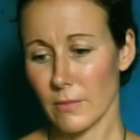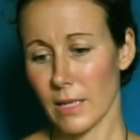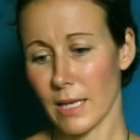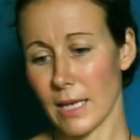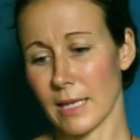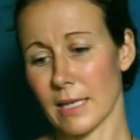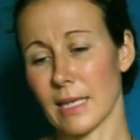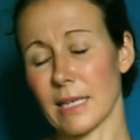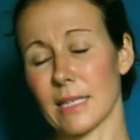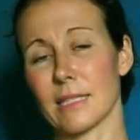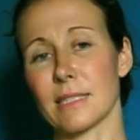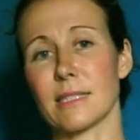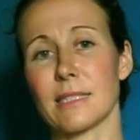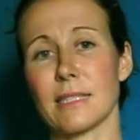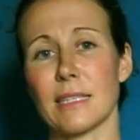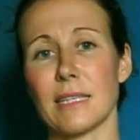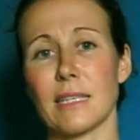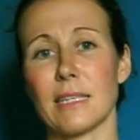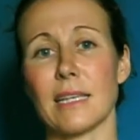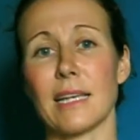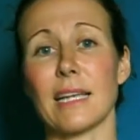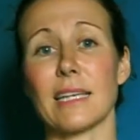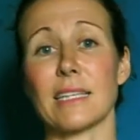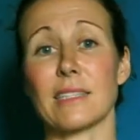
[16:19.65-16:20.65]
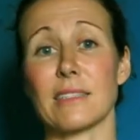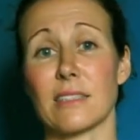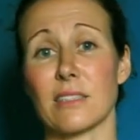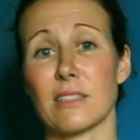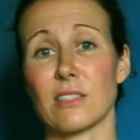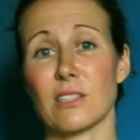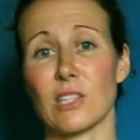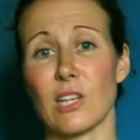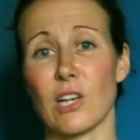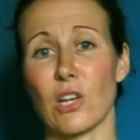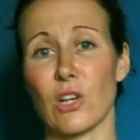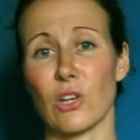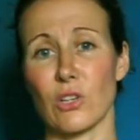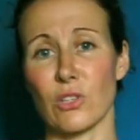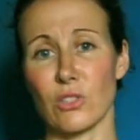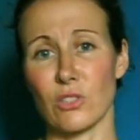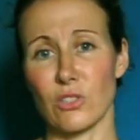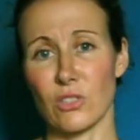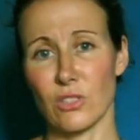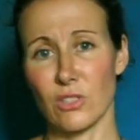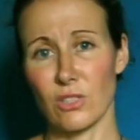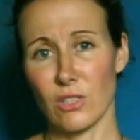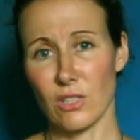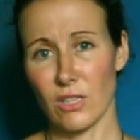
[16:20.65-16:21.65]
And I see lessons
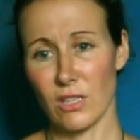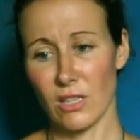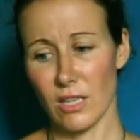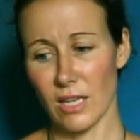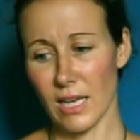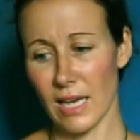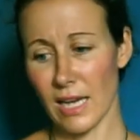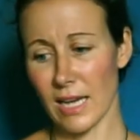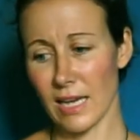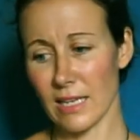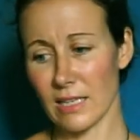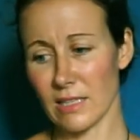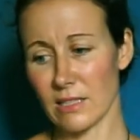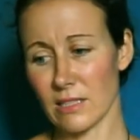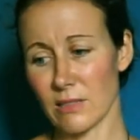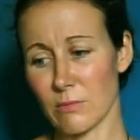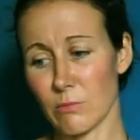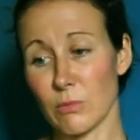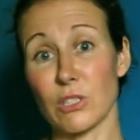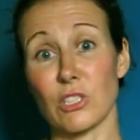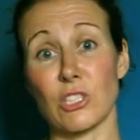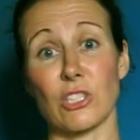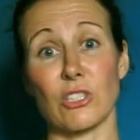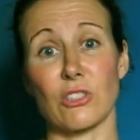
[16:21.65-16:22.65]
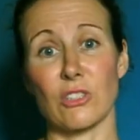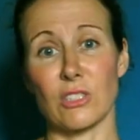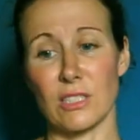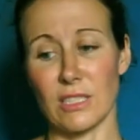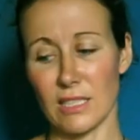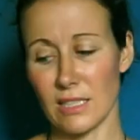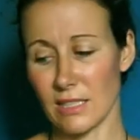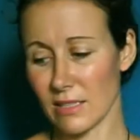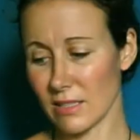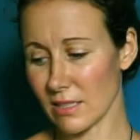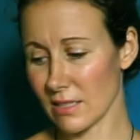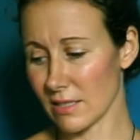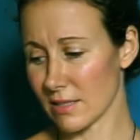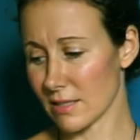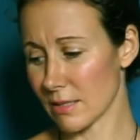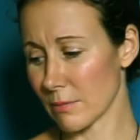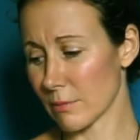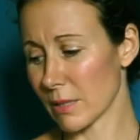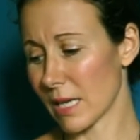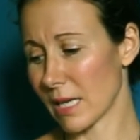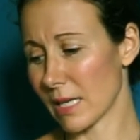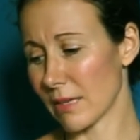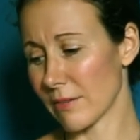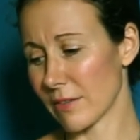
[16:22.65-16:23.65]
learned and maturity. There's
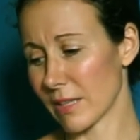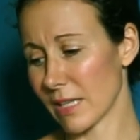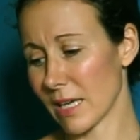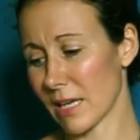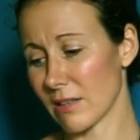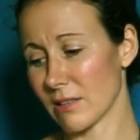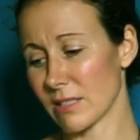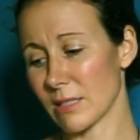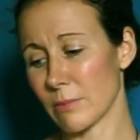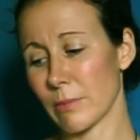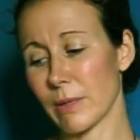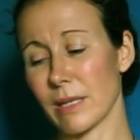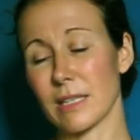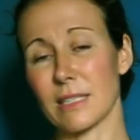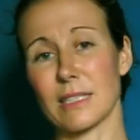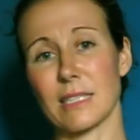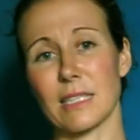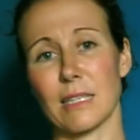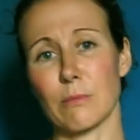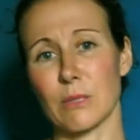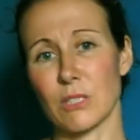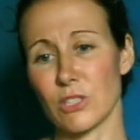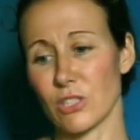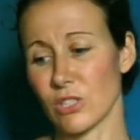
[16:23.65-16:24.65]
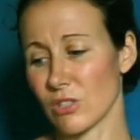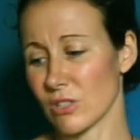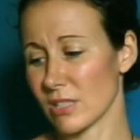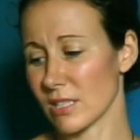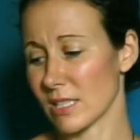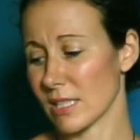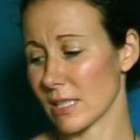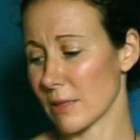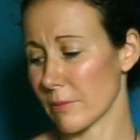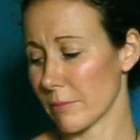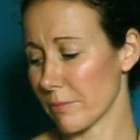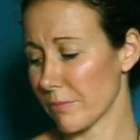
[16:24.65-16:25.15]
some kind of accountability and maturity.